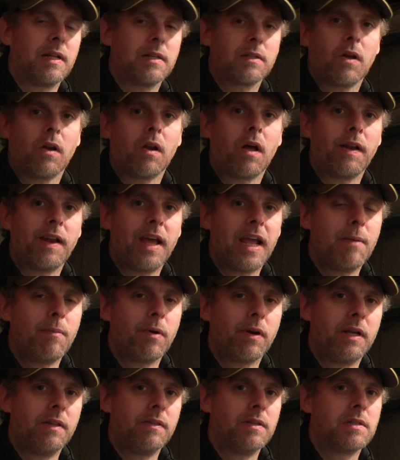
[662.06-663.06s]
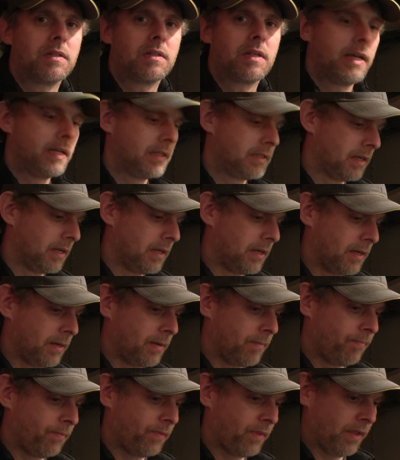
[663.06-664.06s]
that's got our name on it that says
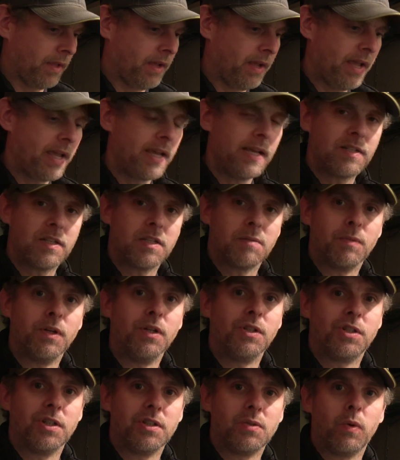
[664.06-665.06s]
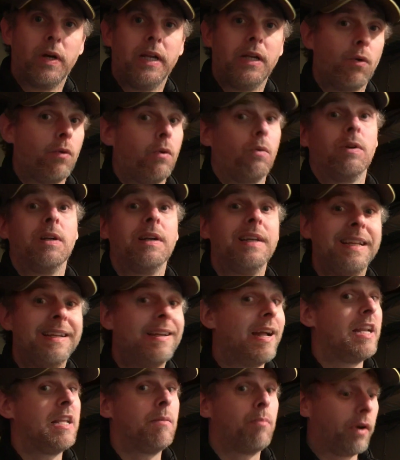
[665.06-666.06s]
here's as much as we or, or
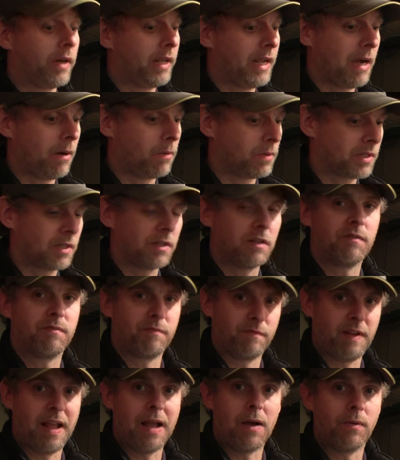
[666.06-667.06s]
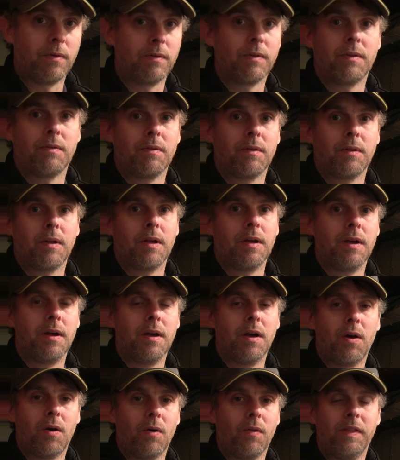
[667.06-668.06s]
indeed anybody else could have found
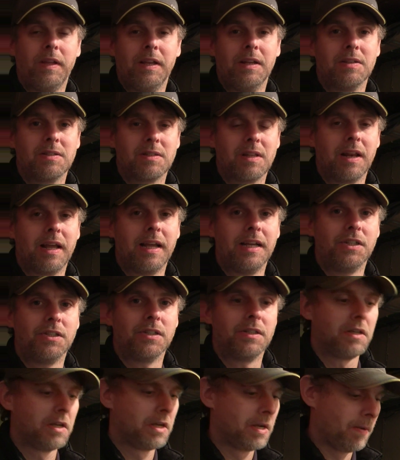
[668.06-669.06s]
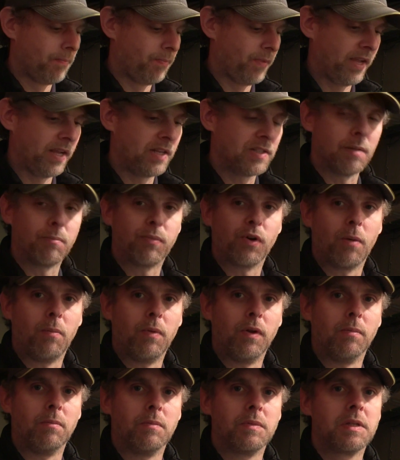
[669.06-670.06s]
uh, on the installation. Here's the
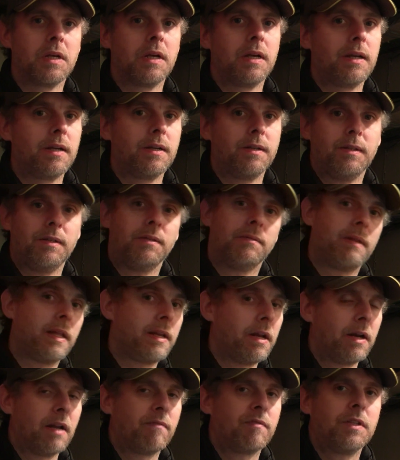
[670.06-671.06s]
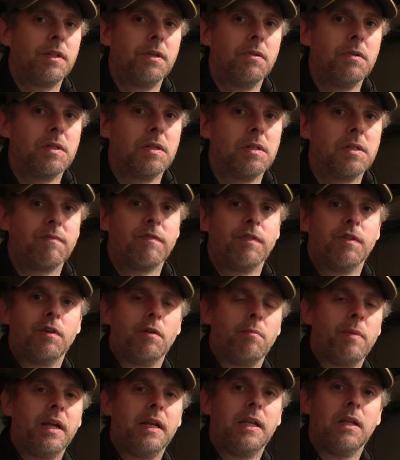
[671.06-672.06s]
problems. They don't have to use this
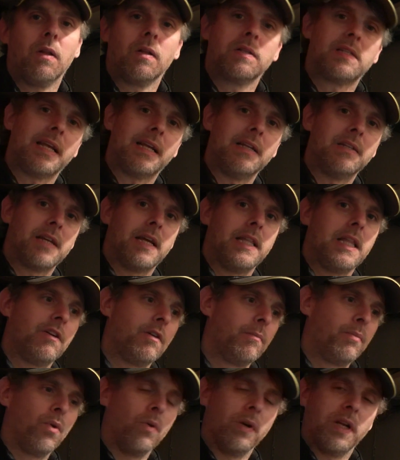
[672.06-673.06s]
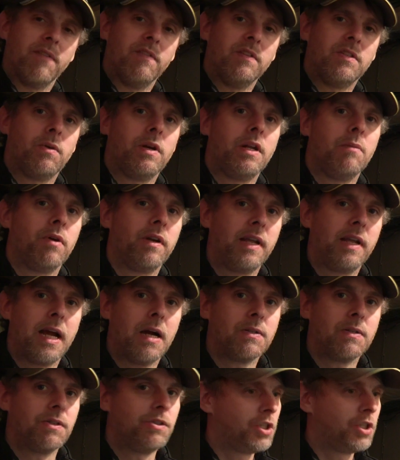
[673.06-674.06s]
for remedials. They can take that report and give it to anybody
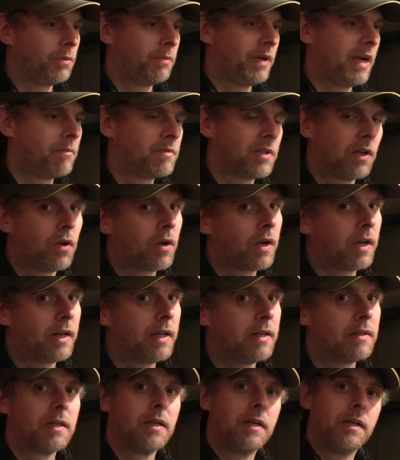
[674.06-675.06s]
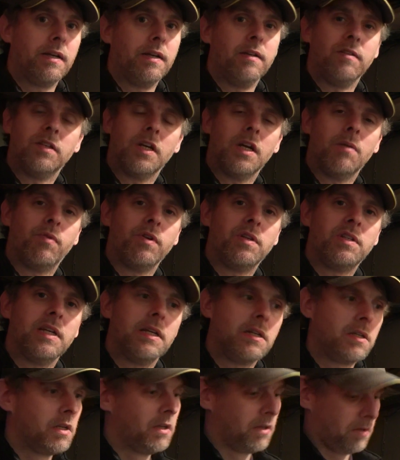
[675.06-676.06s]
else who should be able to look at it, interpret it,